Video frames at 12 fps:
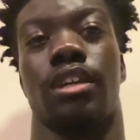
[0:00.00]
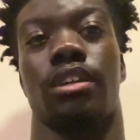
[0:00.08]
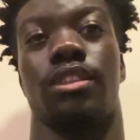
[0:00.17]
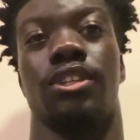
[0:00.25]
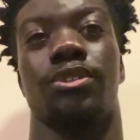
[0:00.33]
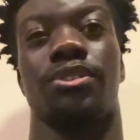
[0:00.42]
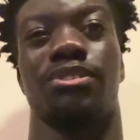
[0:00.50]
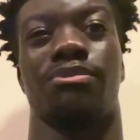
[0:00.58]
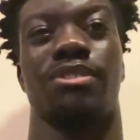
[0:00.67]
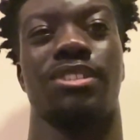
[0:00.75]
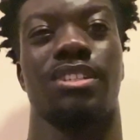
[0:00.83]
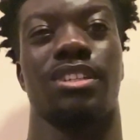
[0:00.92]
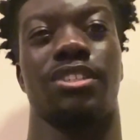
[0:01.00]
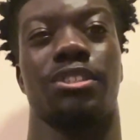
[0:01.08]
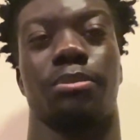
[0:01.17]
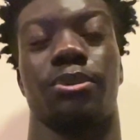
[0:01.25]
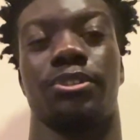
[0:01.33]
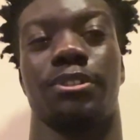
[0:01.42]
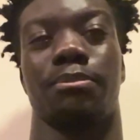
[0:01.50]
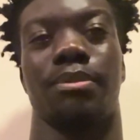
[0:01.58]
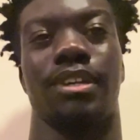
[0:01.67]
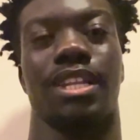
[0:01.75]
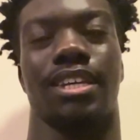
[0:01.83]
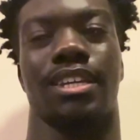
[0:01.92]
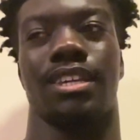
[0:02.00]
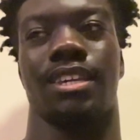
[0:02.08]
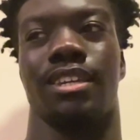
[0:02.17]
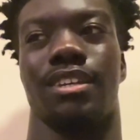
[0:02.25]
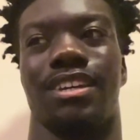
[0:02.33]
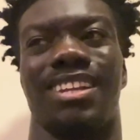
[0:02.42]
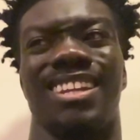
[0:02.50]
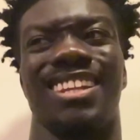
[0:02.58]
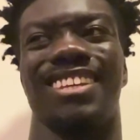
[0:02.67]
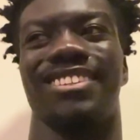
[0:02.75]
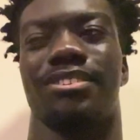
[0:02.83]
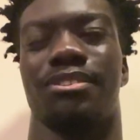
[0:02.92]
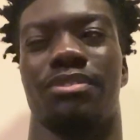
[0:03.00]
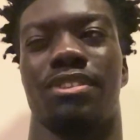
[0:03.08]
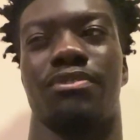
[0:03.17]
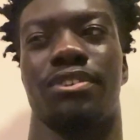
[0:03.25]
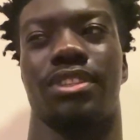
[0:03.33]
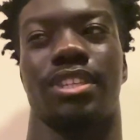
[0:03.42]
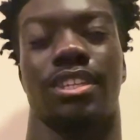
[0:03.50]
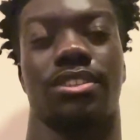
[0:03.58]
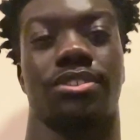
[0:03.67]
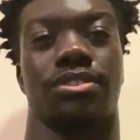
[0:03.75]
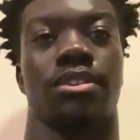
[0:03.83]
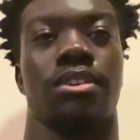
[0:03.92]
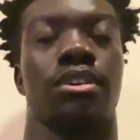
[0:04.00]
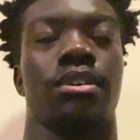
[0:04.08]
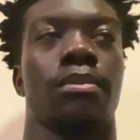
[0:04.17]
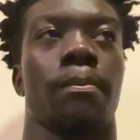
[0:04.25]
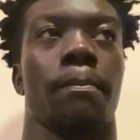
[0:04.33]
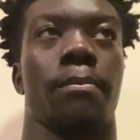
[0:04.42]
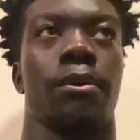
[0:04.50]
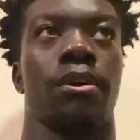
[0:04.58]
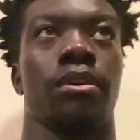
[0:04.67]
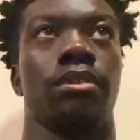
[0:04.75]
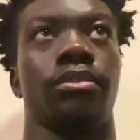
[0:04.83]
This was originally supposed to be like a list of different things, but